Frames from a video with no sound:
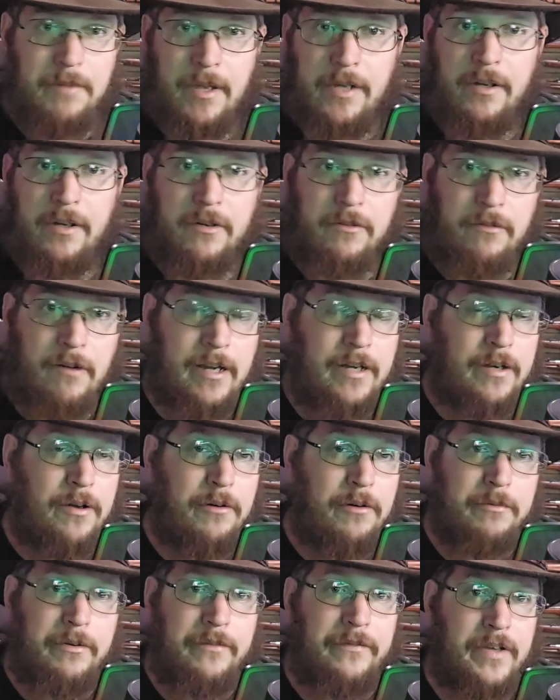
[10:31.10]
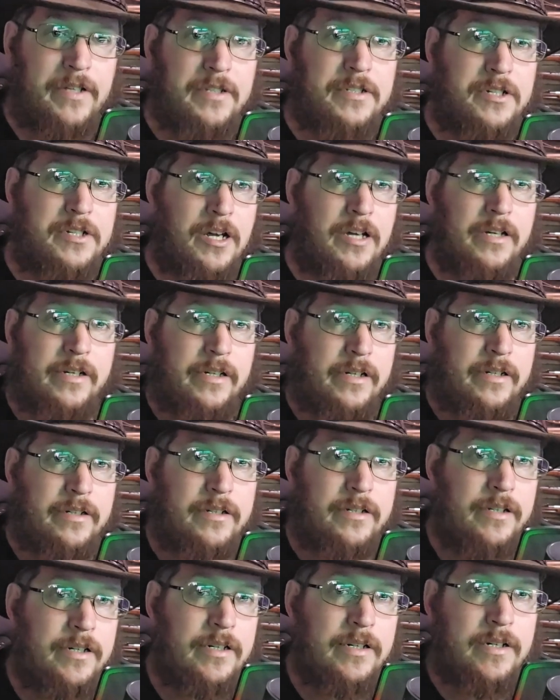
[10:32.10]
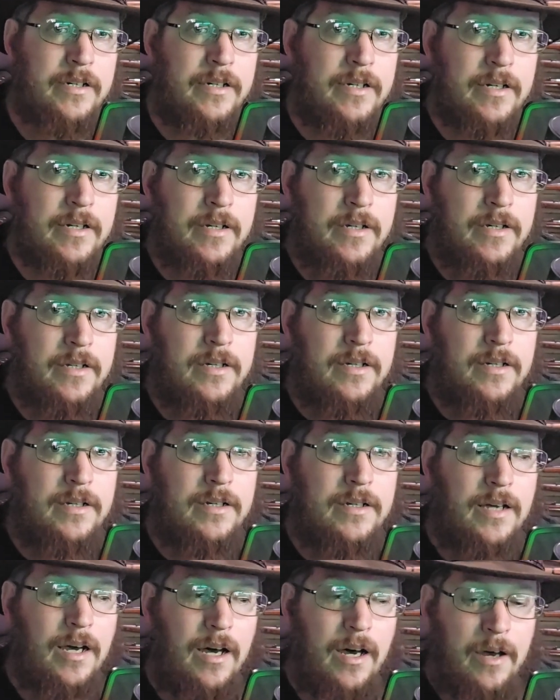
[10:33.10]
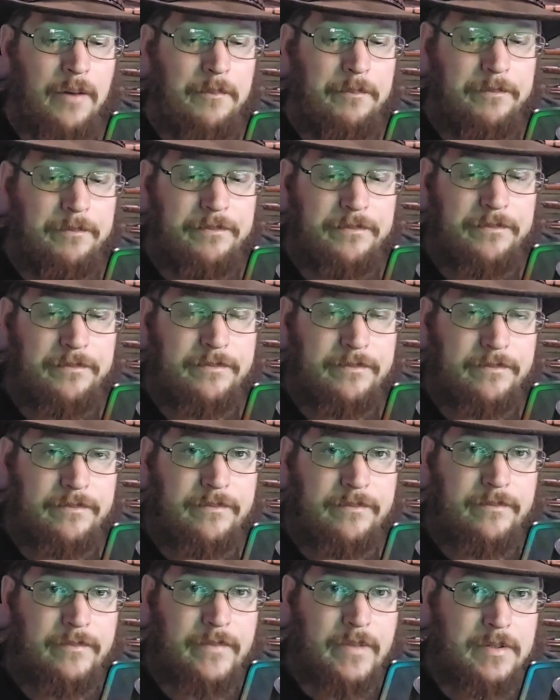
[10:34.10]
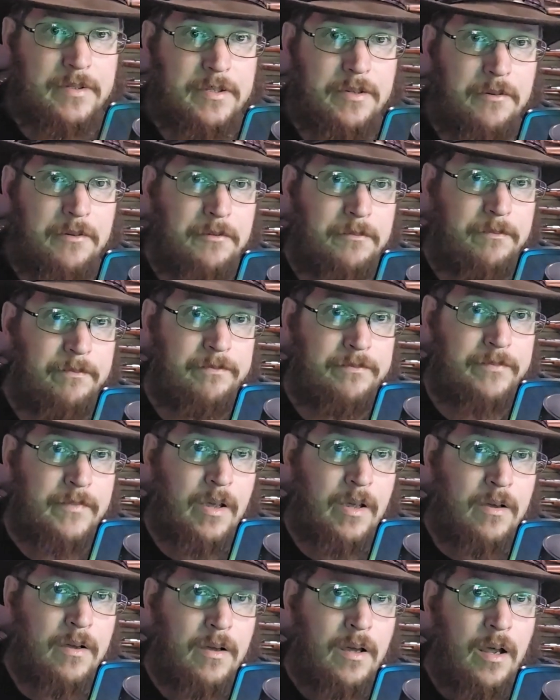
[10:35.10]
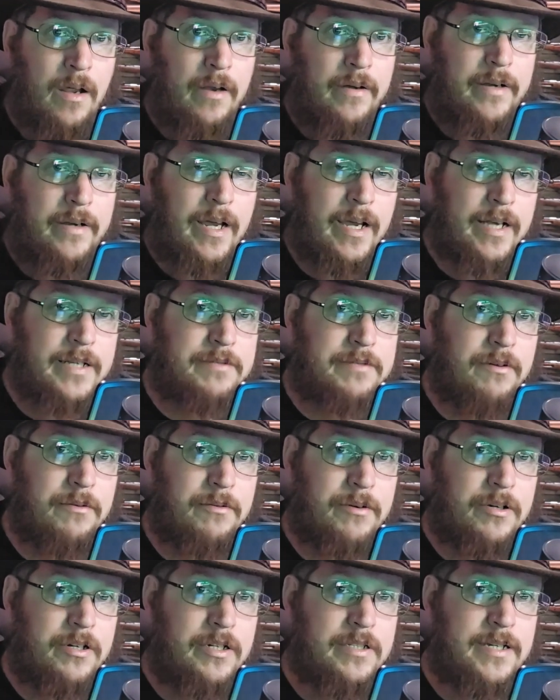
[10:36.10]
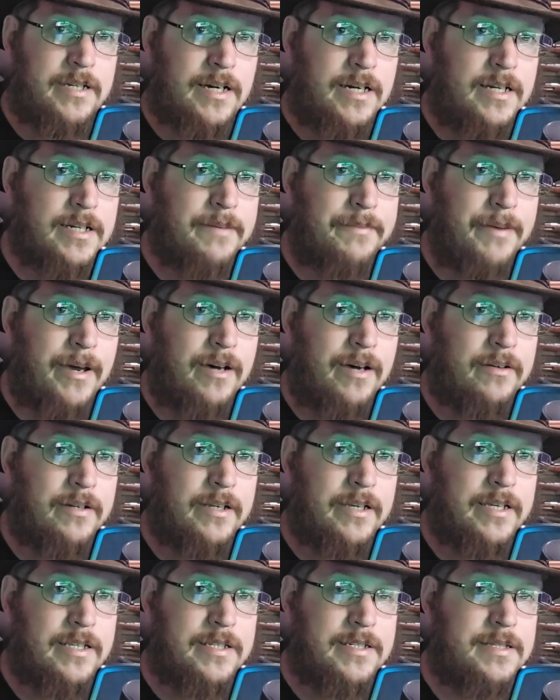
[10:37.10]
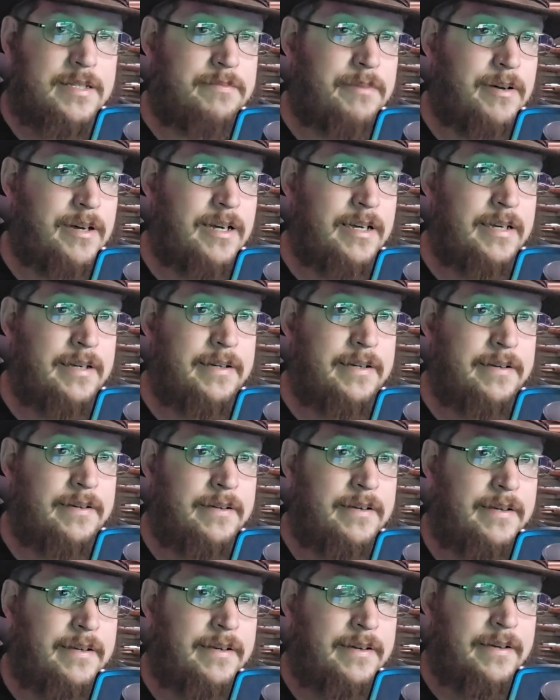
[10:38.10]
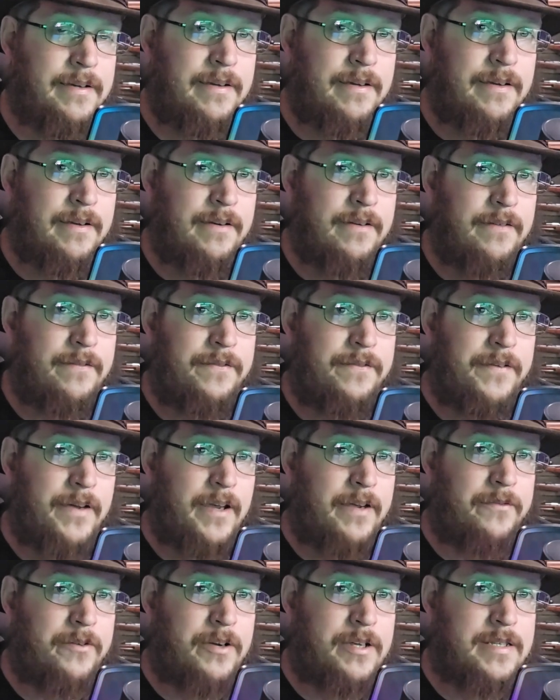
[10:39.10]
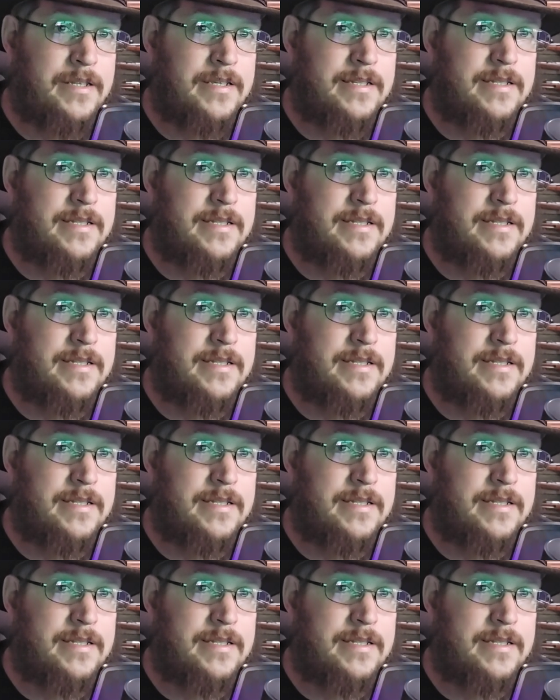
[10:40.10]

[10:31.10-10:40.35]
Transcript: make a great home defense shotgun. So next, what we're going to talk about is my favorite